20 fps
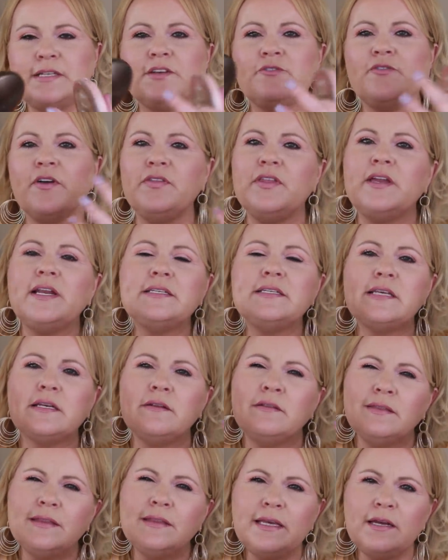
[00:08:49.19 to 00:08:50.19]
I find that it's a
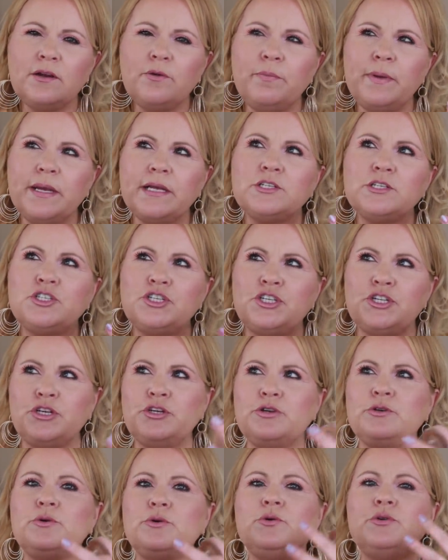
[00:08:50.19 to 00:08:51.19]
little bit
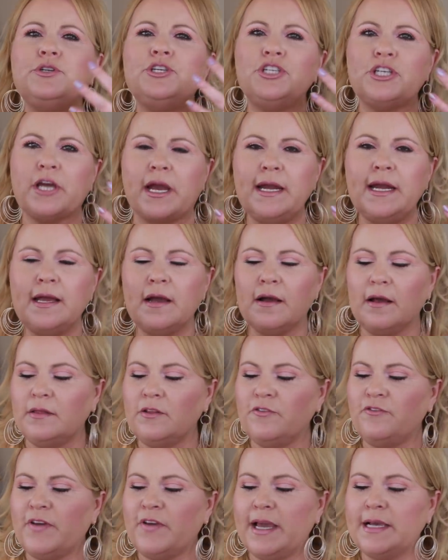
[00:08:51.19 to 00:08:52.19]
too shiny on the
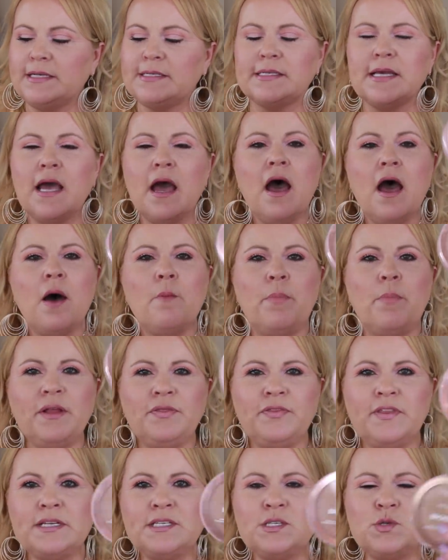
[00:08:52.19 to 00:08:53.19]
face,
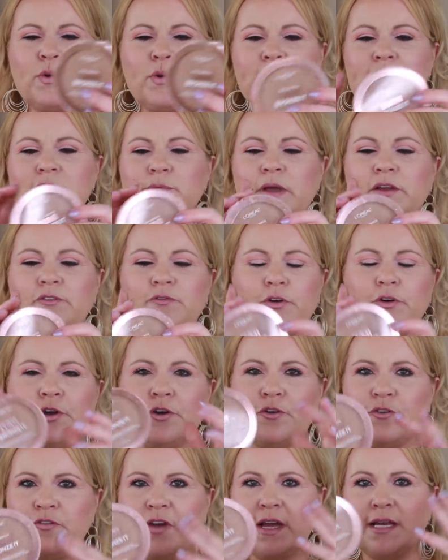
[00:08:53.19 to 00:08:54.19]
but this one is meant for
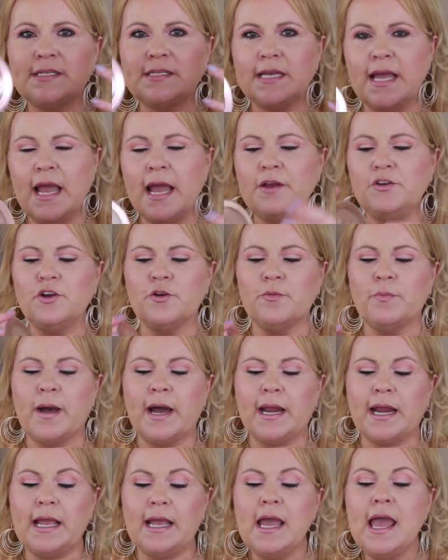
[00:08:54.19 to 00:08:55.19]
your face and your
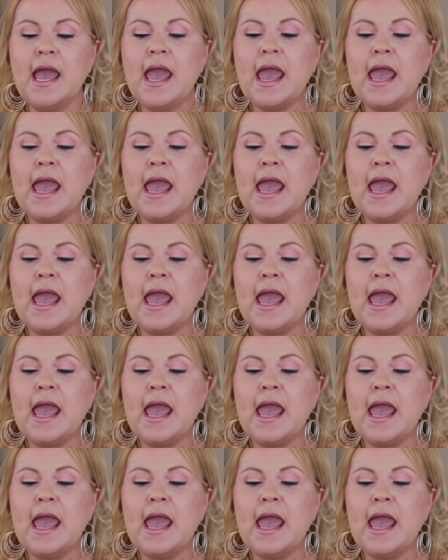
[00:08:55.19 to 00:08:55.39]
body.